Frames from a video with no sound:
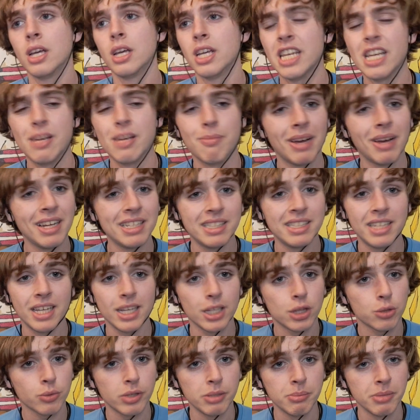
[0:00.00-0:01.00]
it might take
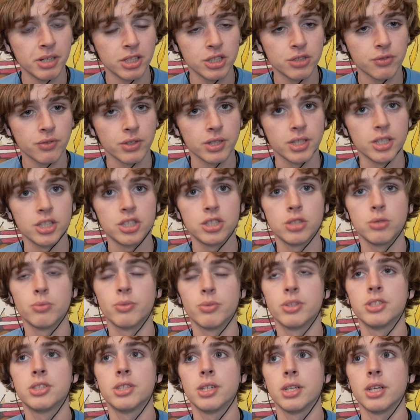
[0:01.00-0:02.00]
3 minutes for this, and
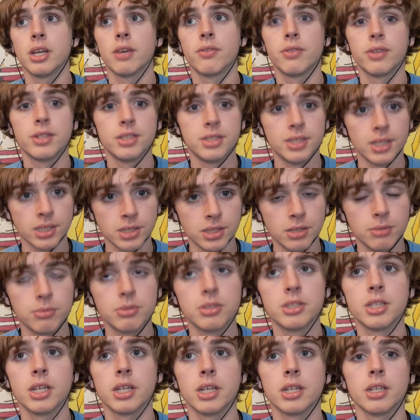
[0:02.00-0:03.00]
let's say you have 60
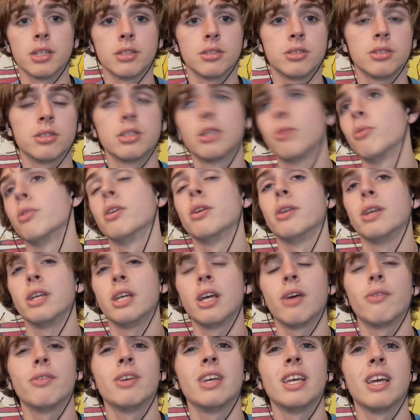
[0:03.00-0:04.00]
seconds,
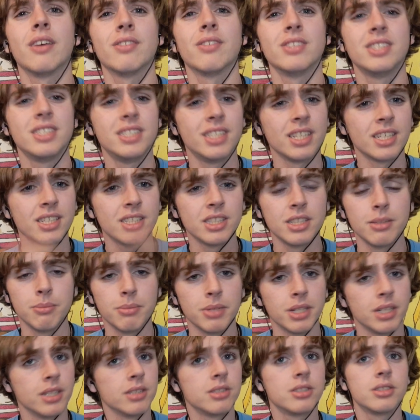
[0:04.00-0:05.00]
we have 60
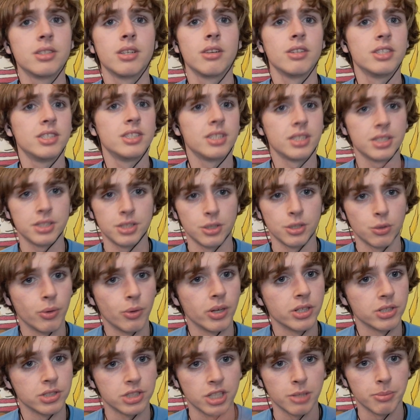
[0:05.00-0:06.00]
minutes, 60
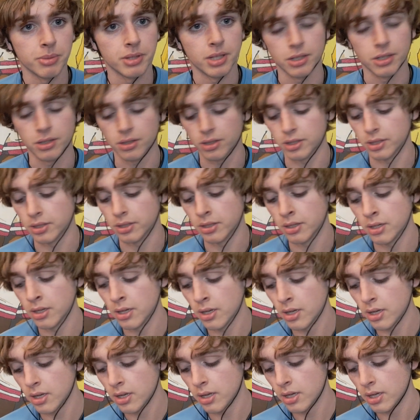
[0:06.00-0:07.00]
questions hypothetically,
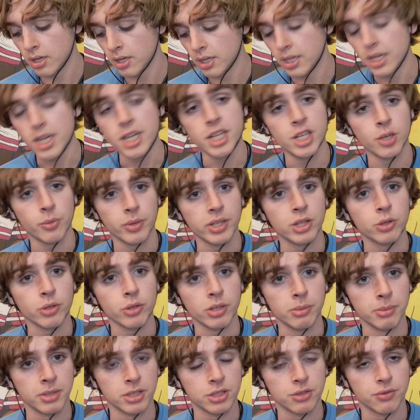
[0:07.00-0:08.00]
and you read 3
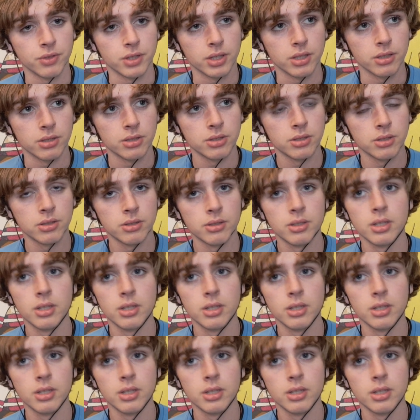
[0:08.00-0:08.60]
minutes for this.